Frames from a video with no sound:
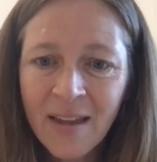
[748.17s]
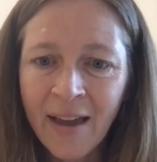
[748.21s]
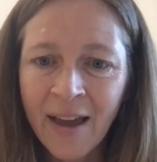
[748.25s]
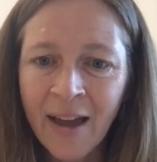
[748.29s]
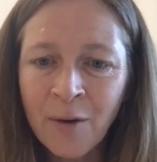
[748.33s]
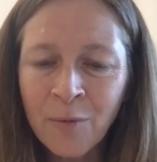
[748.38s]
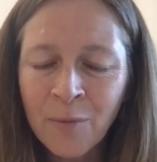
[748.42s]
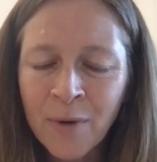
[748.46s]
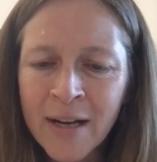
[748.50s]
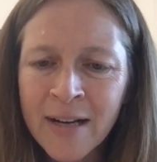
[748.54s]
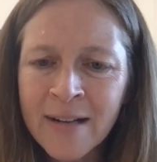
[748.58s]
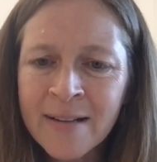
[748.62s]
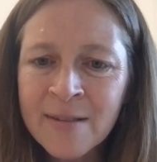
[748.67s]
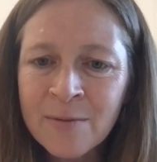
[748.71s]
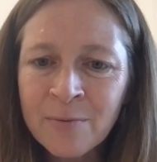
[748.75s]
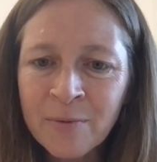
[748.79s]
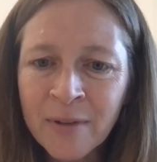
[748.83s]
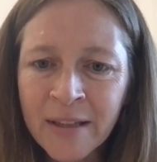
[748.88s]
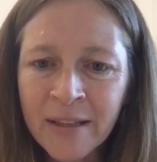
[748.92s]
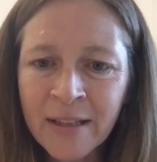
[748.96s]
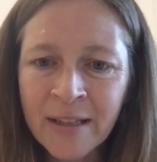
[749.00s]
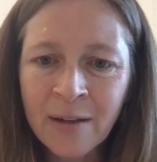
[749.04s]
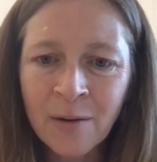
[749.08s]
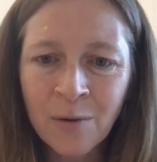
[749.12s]
And what is
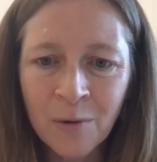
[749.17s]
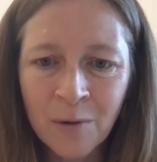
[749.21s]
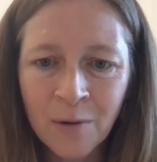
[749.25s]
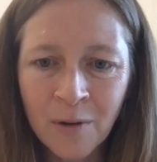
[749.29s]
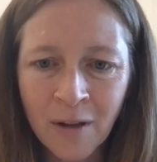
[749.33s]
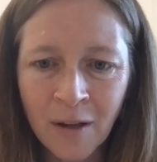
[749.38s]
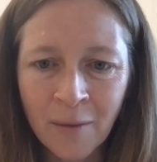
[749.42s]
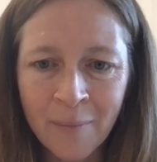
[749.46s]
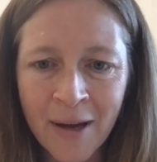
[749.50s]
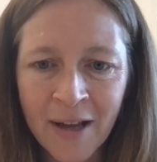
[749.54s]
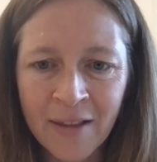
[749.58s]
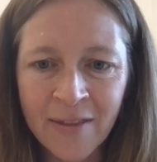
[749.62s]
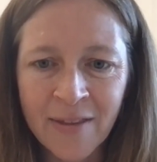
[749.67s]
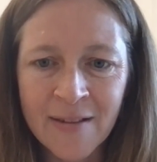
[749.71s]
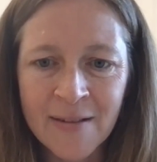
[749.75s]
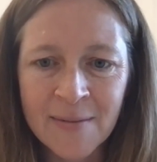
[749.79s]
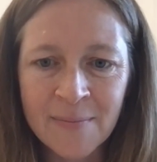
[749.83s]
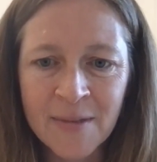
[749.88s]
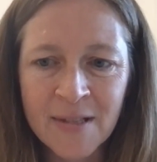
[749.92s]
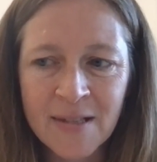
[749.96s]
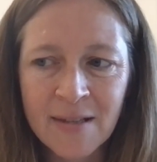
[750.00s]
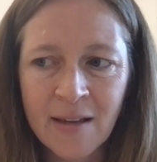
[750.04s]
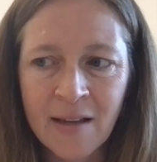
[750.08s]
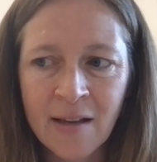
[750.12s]
really cool about this
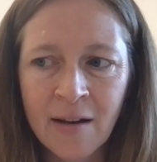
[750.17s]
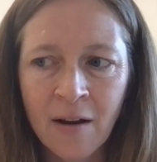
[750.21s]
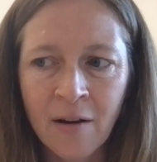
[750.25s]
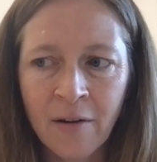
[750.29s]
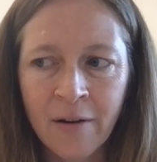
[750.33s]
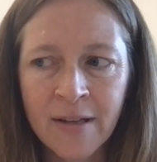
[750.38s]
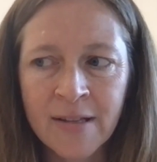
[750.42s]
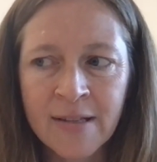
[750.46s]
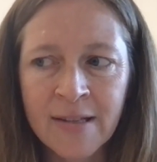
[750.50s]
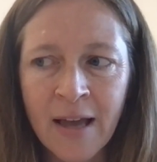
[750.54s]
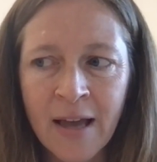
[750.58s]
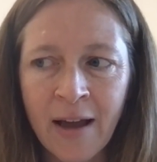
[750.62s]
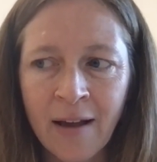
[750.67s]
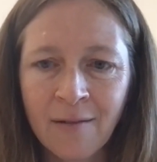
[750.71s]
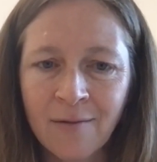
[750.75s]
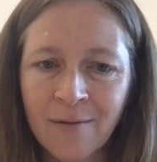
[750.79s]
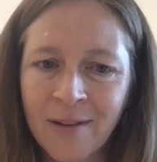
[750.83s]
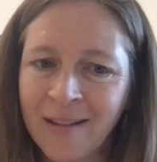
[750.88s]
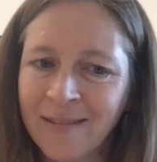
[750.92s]
mosquito is that,